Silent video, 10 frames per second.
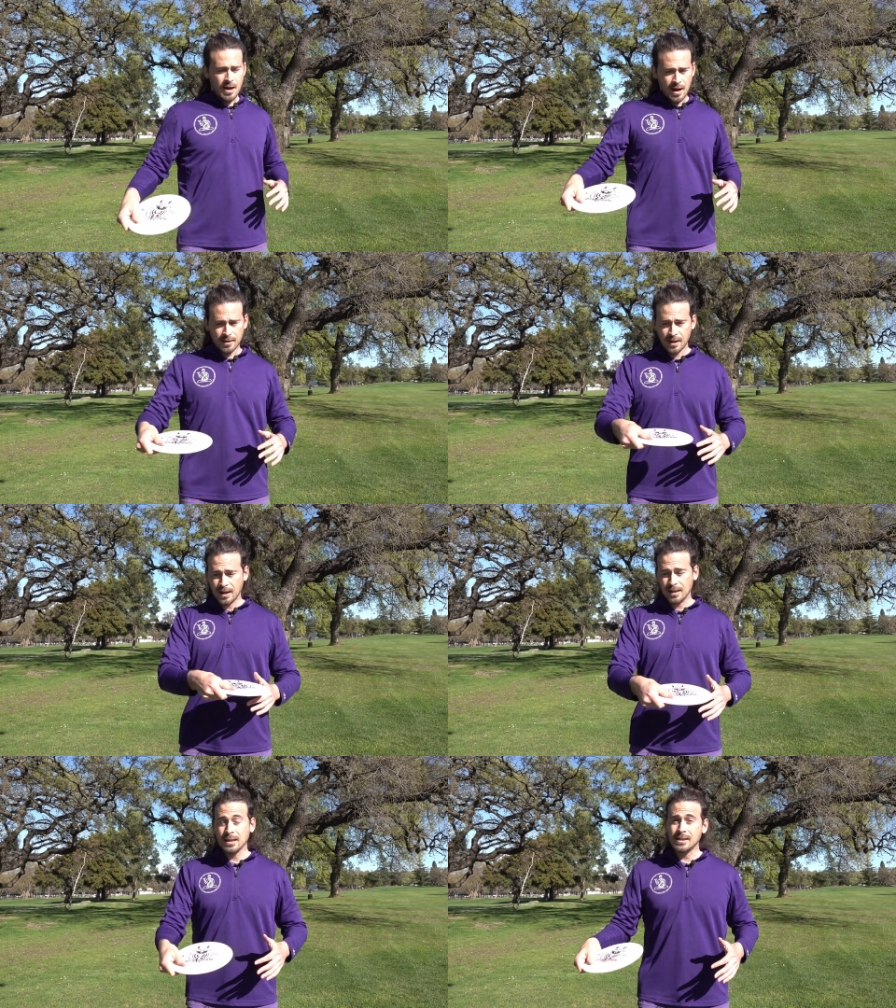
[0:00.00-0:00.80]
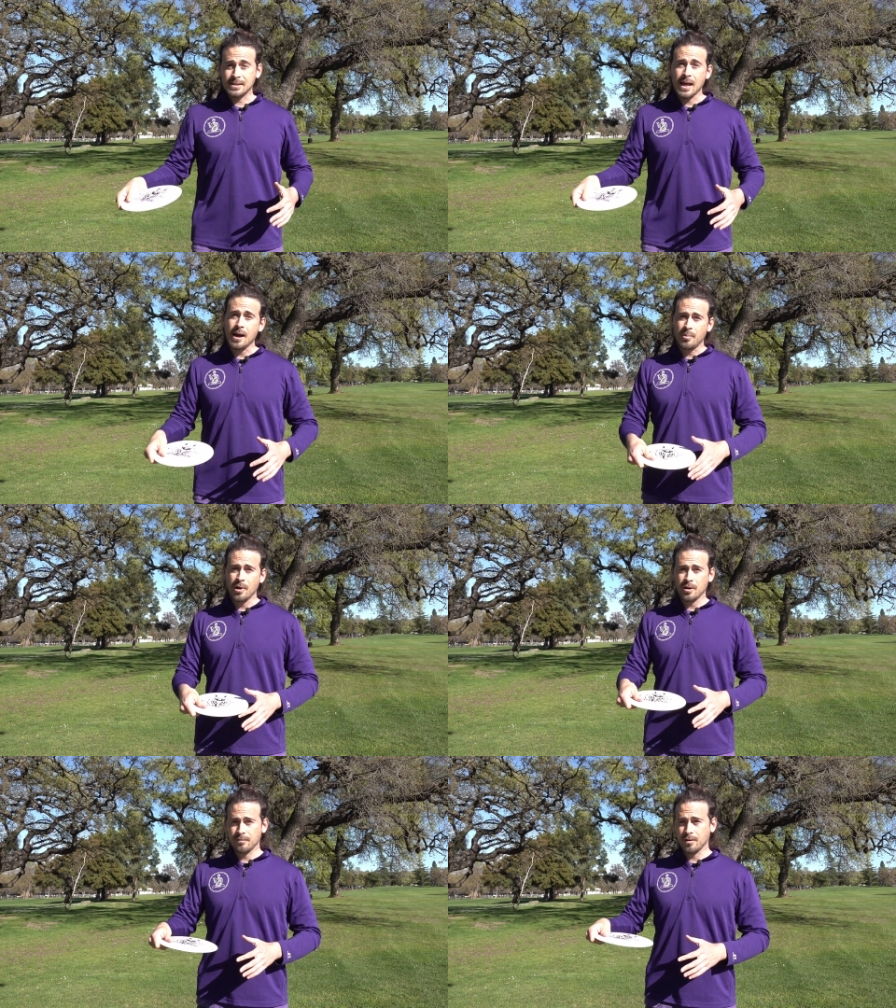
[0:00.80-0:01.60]
and then at least that
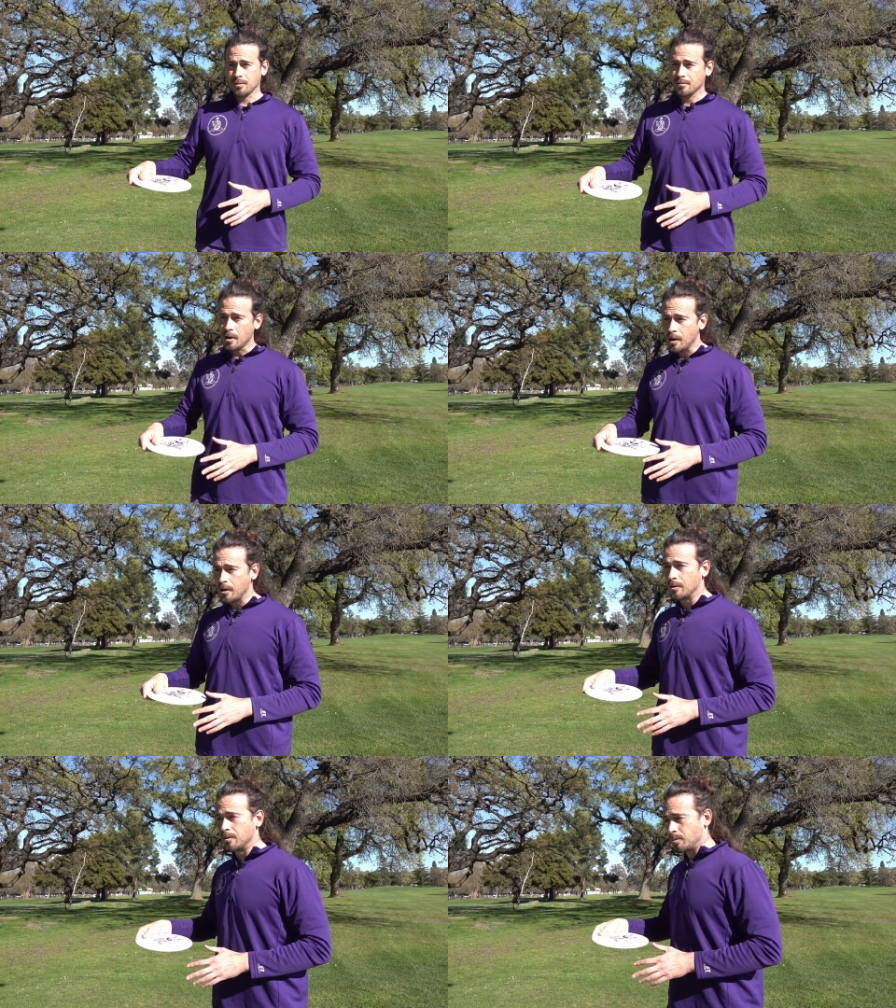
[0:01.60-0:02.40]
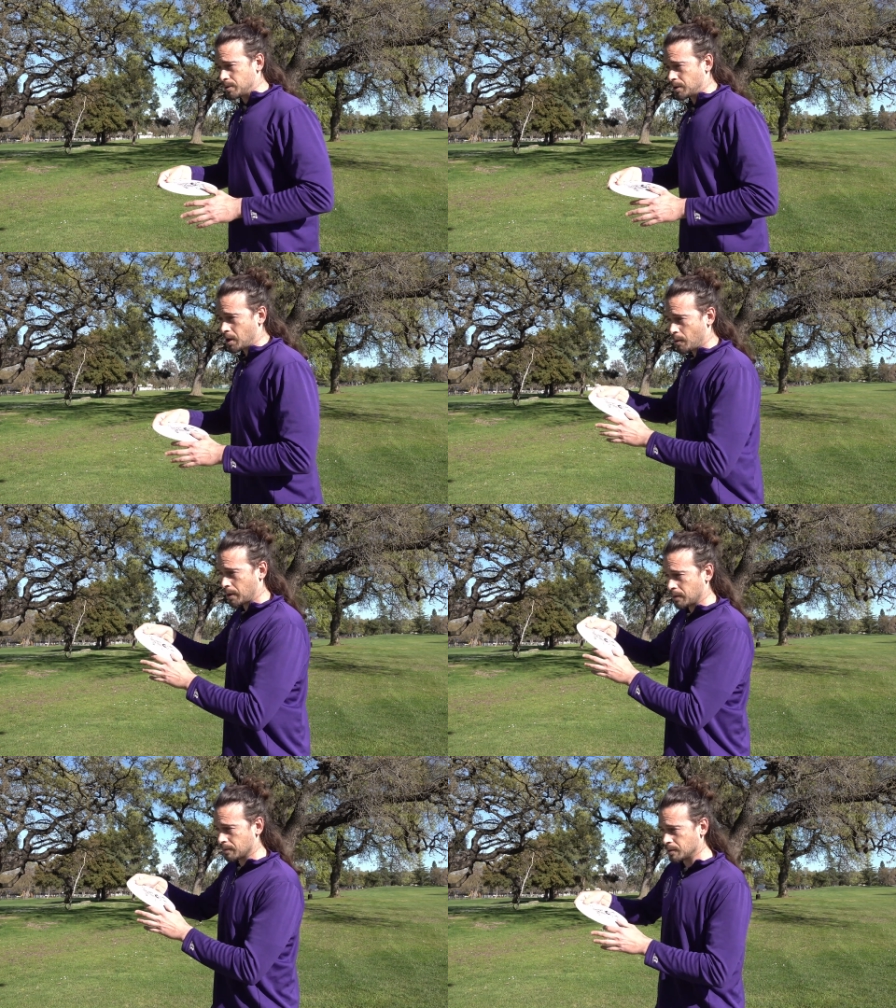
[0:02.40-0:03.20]
part of your throw when you're
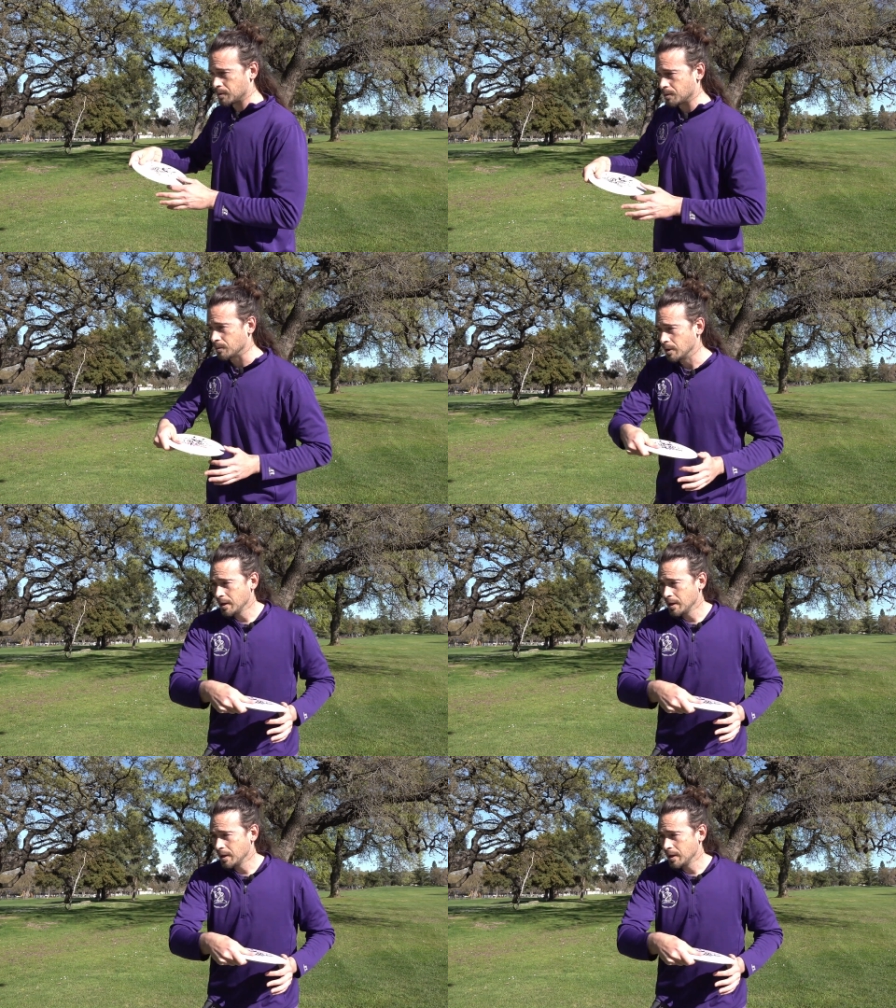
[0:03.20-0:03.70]
going through